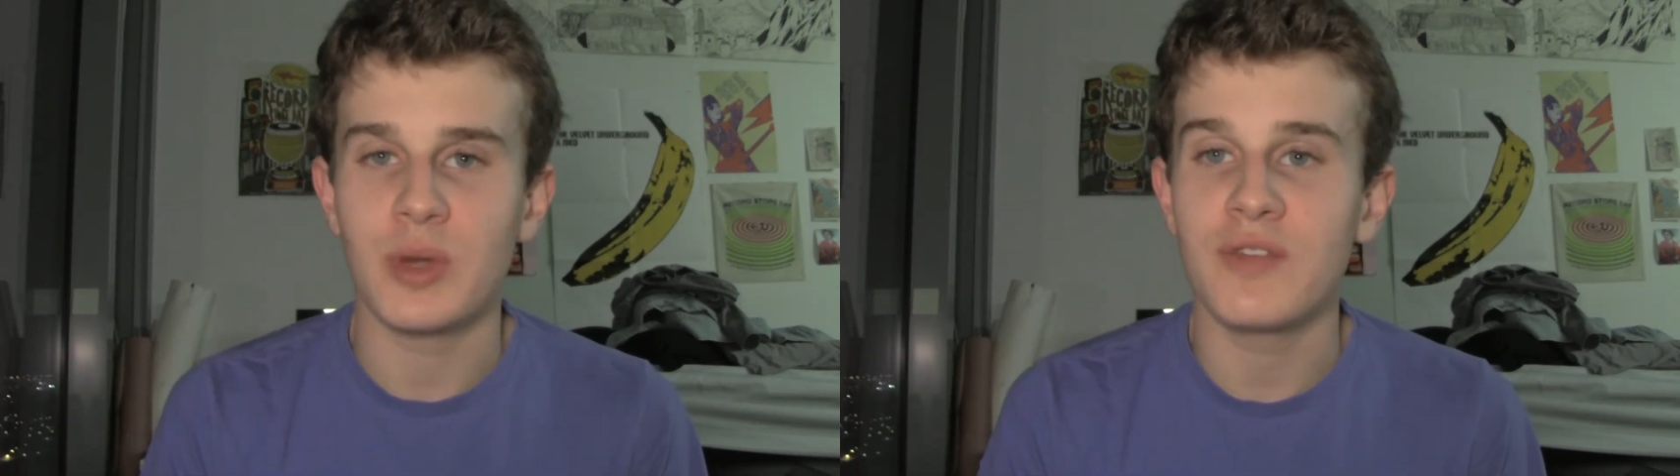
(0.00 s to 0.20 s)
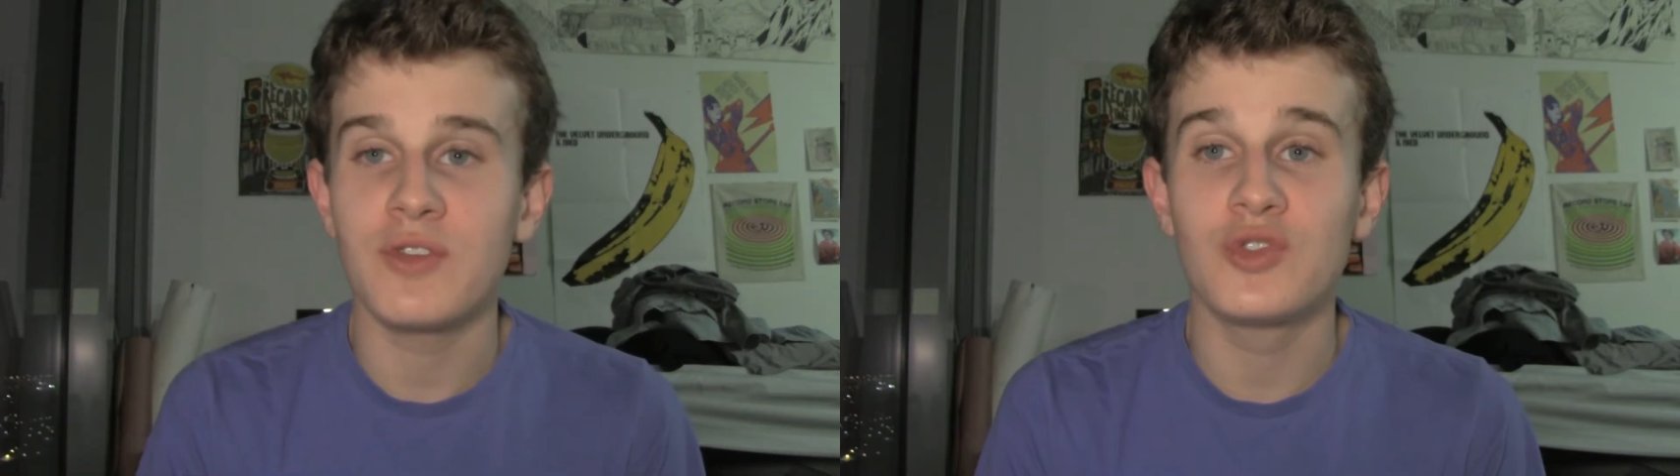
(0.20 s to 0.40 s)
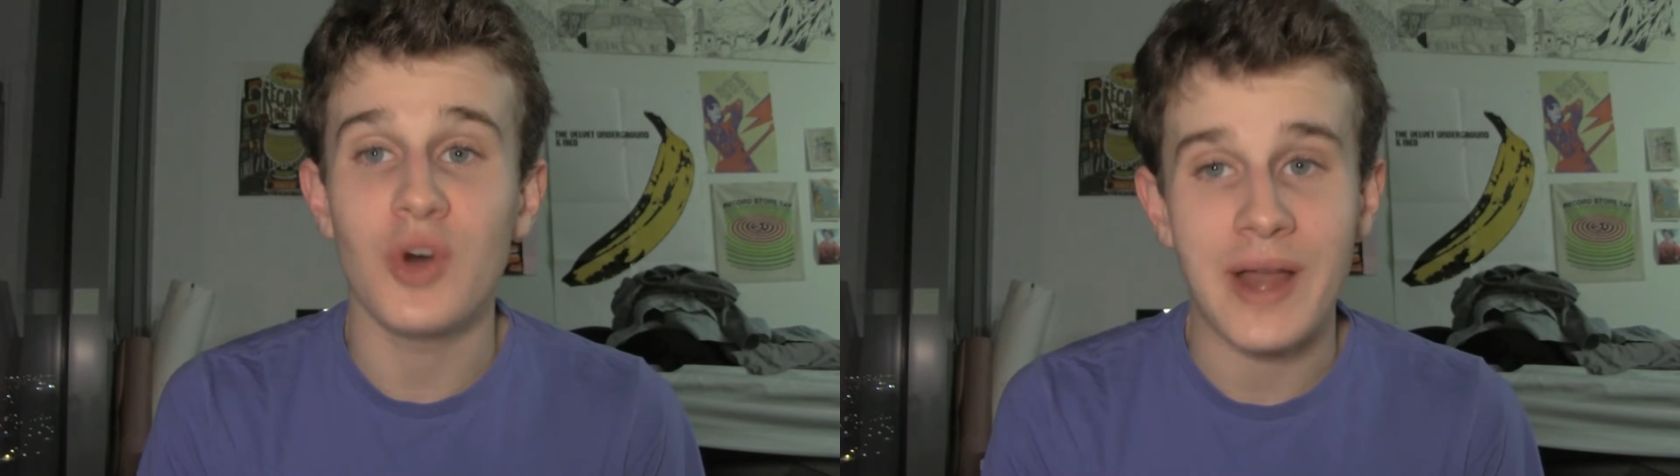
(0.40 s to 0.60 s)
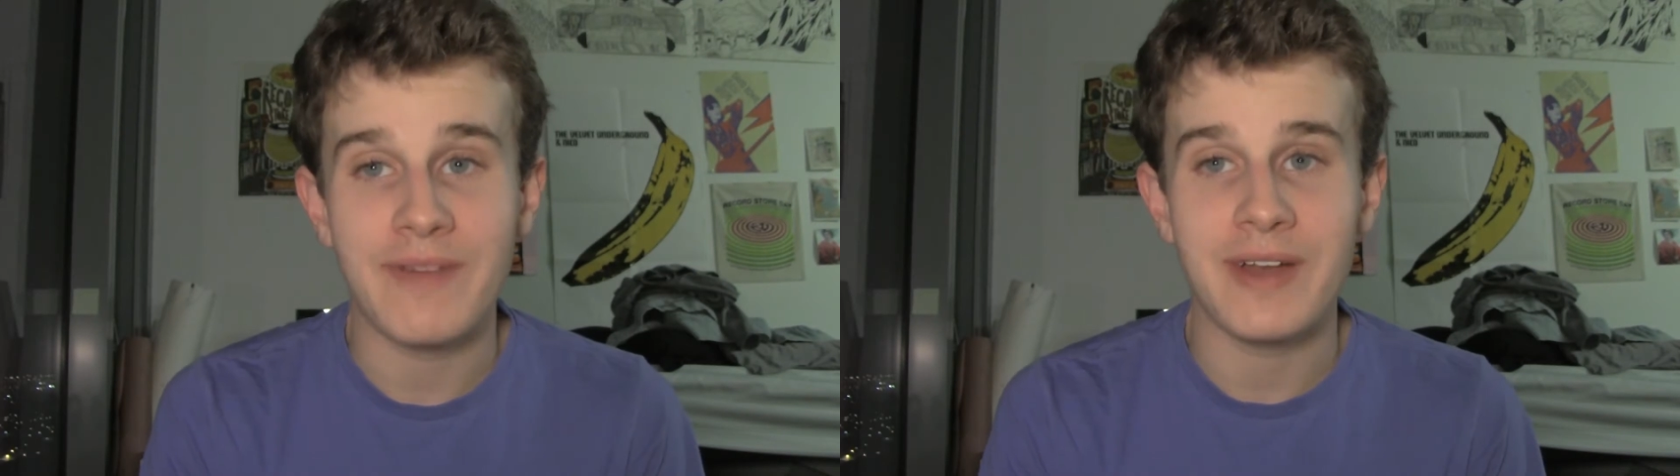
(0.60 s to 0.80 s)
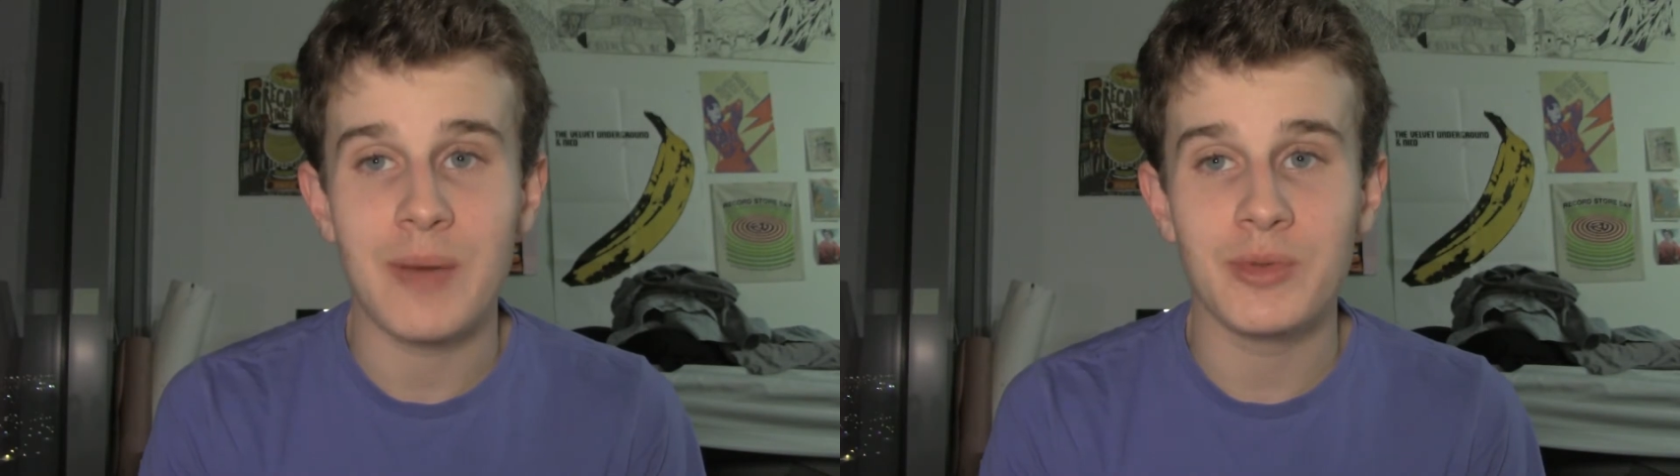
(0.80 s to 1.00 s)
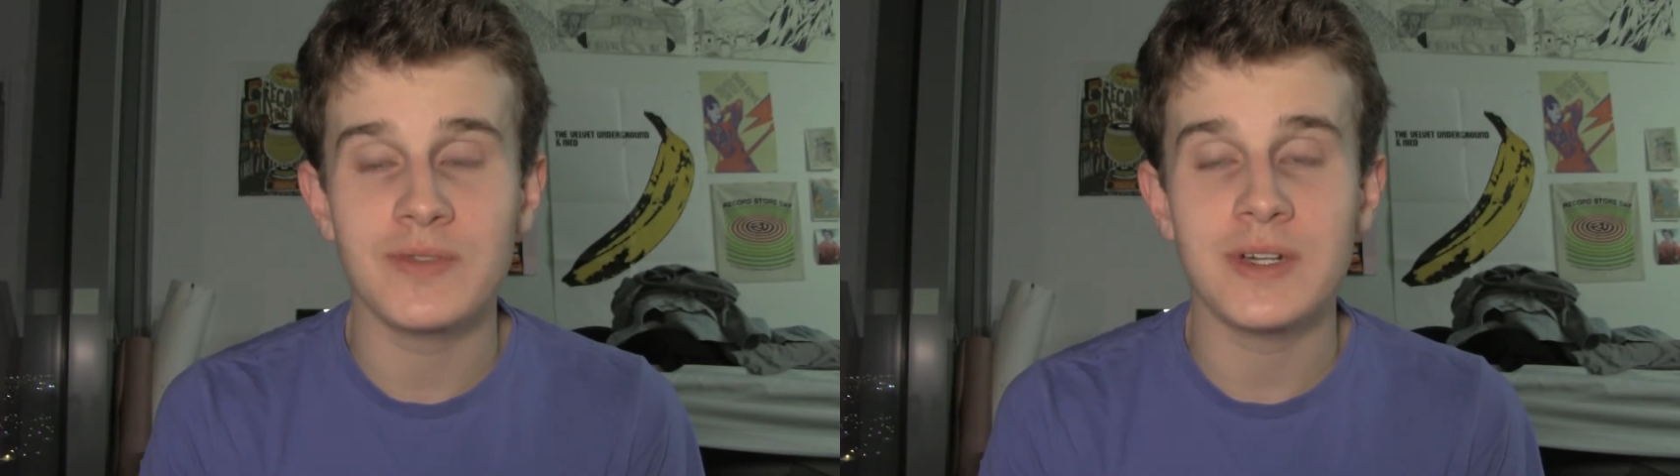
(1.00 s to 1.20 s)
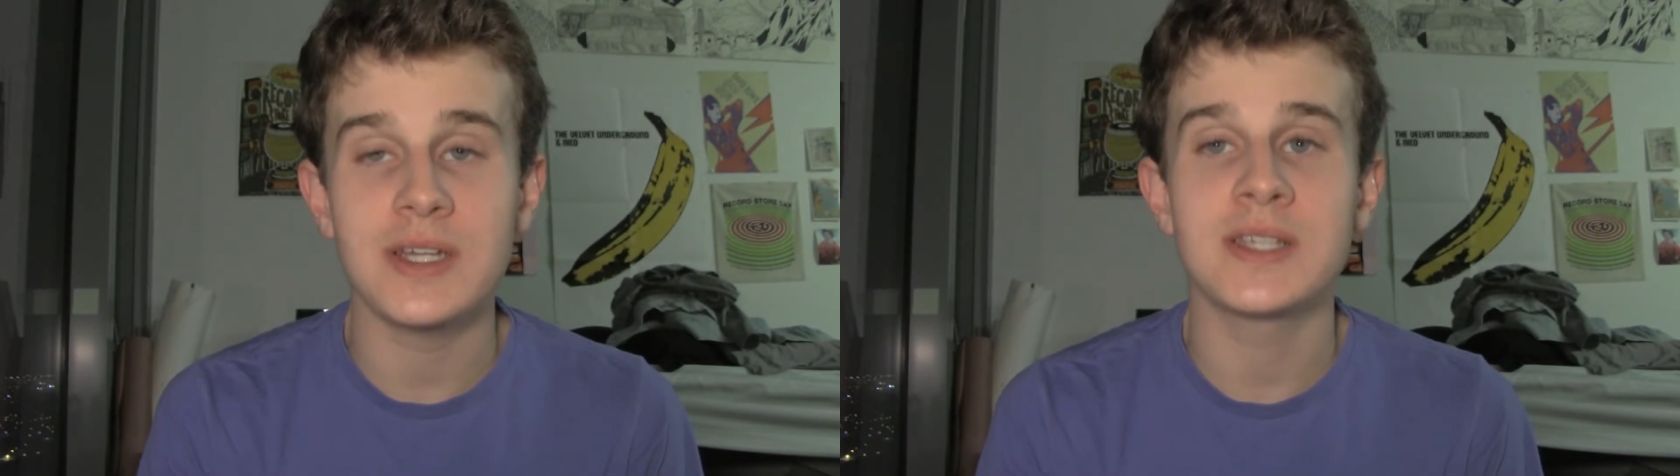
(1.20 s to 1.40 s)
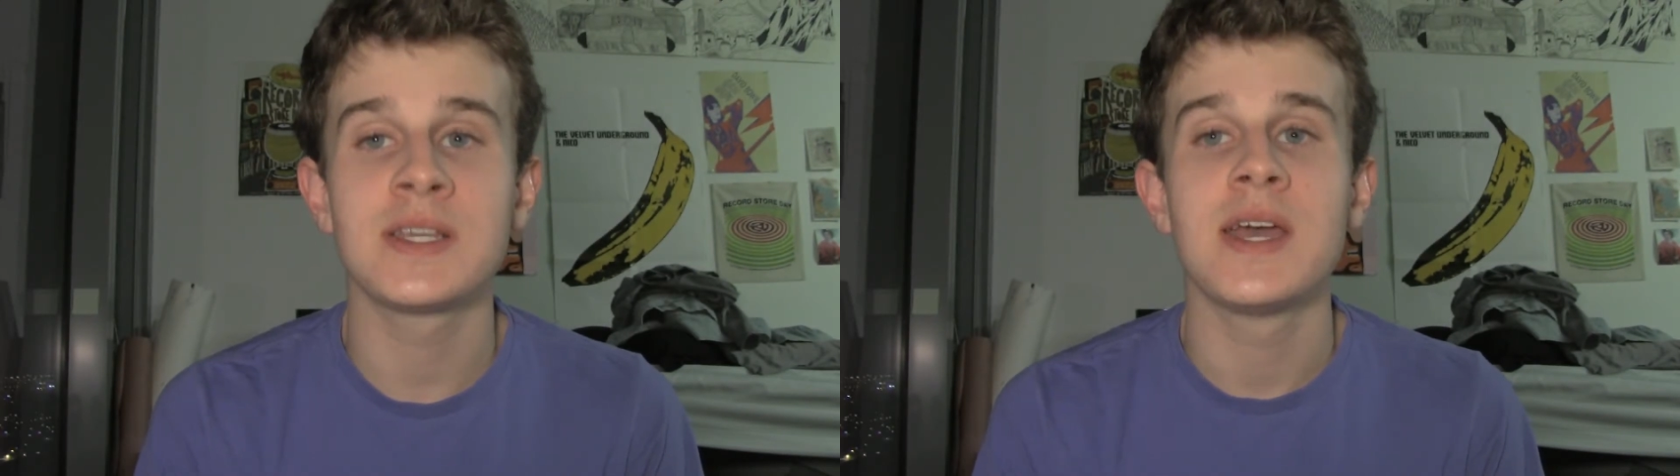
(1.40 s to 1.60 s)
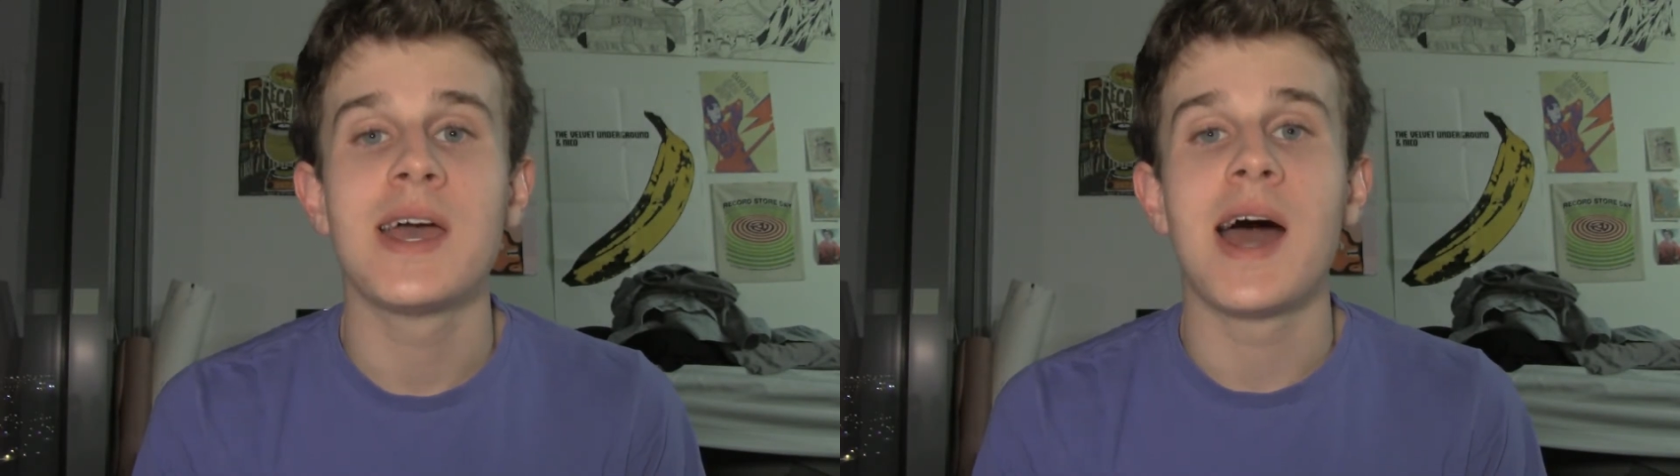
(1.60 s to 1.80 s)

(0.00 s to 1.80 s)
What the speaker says: but if you don't have an Apple device,